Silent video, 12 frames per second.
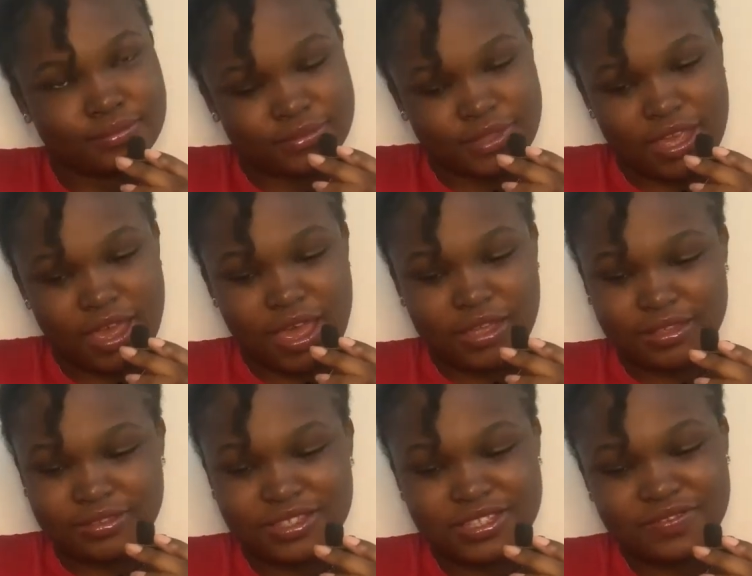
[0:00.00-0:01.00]
Yeah,
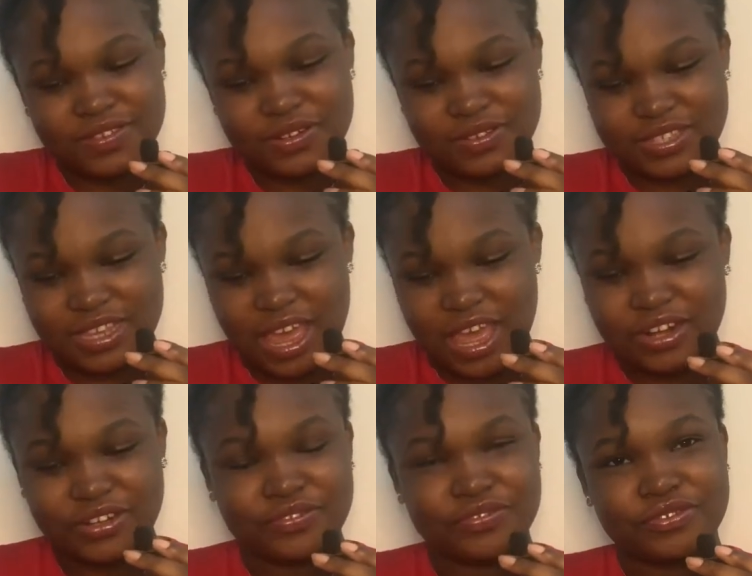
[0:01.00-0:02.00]
this video is kind of
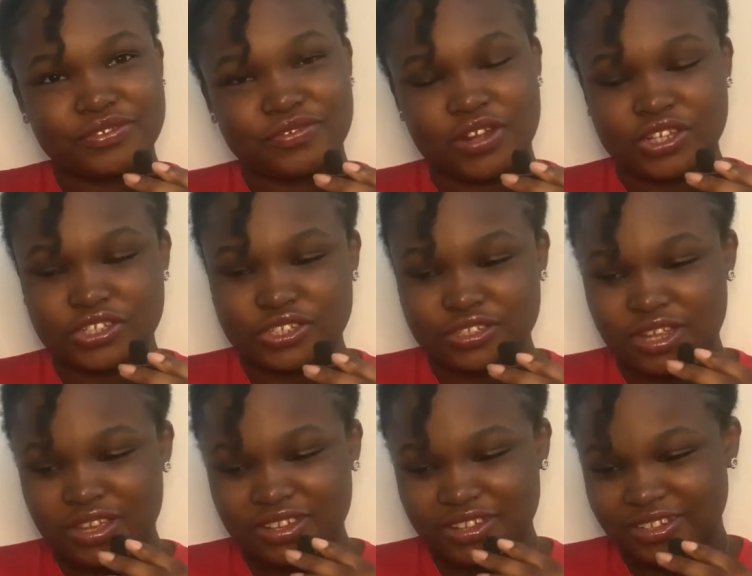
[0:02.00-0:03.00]
rushed, I'm not
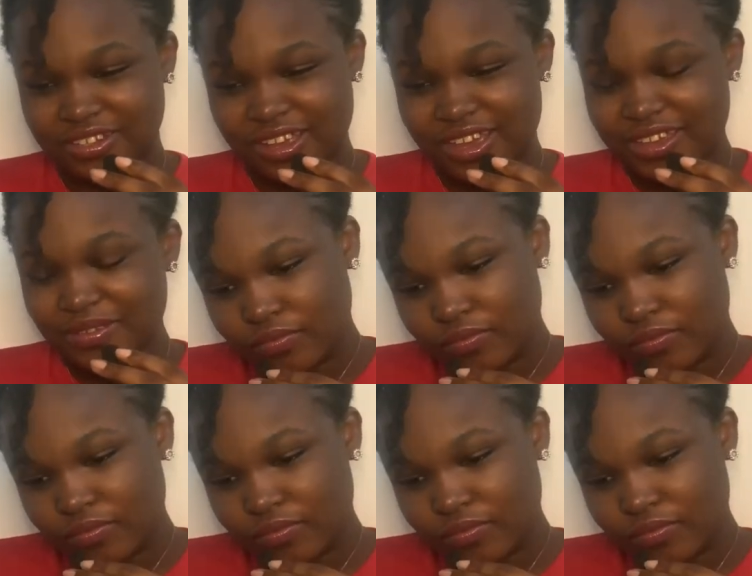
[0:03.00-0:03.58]
gonna lie.